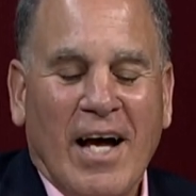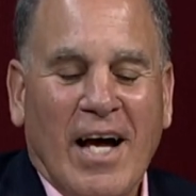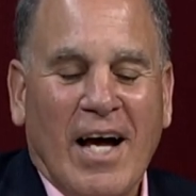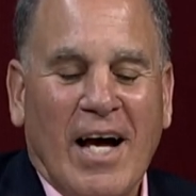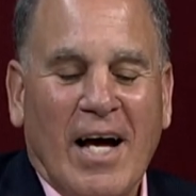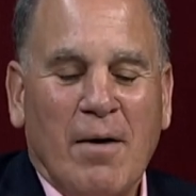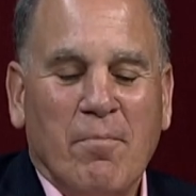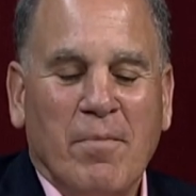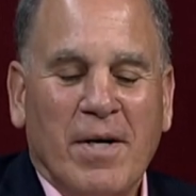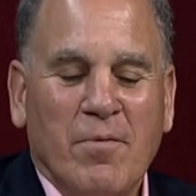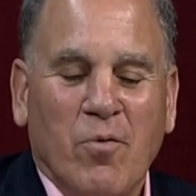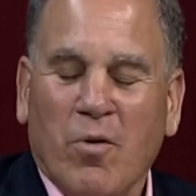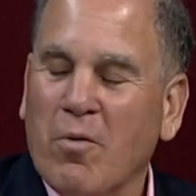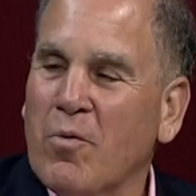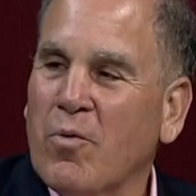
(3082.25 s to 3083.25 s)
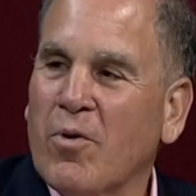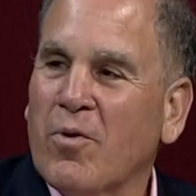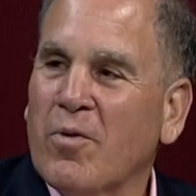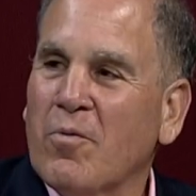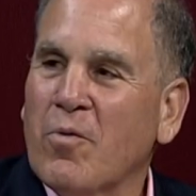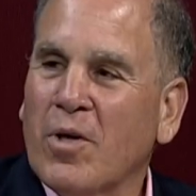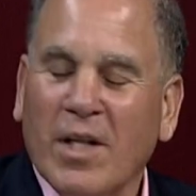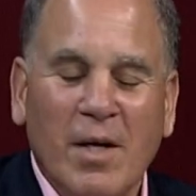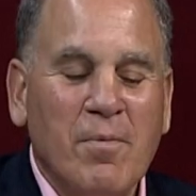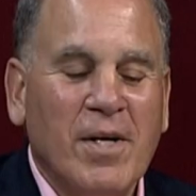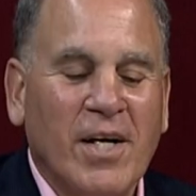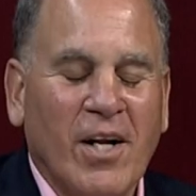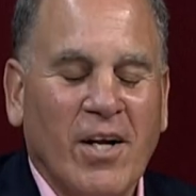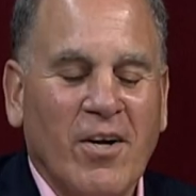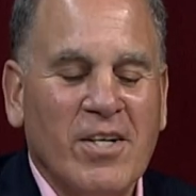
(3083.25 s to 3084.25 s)
but we're
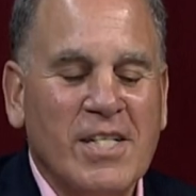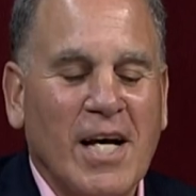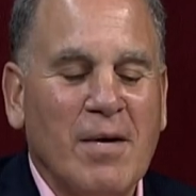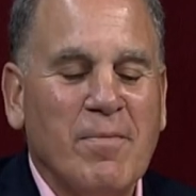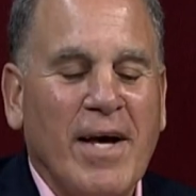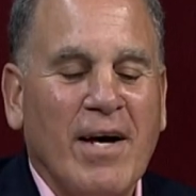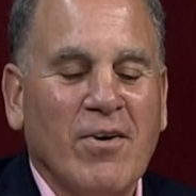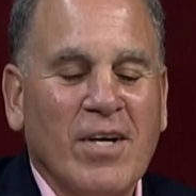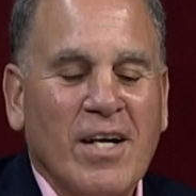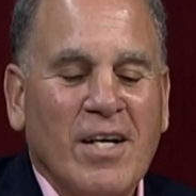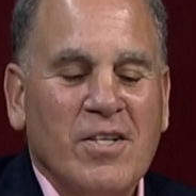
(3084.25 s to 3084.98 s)
limited on our time now.